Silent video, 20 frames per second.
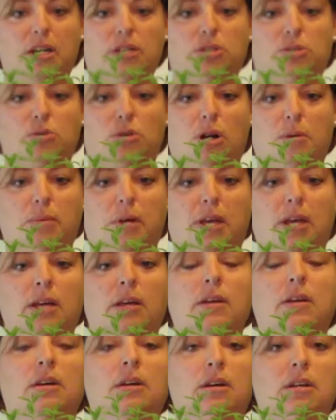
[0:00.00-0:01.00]
shrubby.
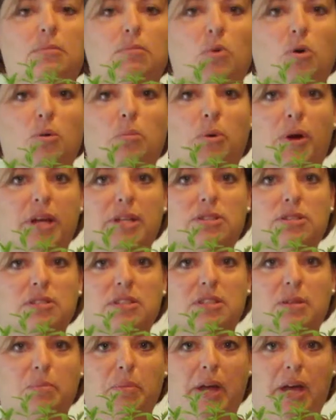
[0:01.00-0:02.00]
The more
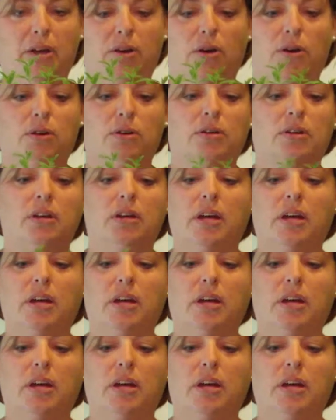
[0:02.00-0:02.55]
branches, the better.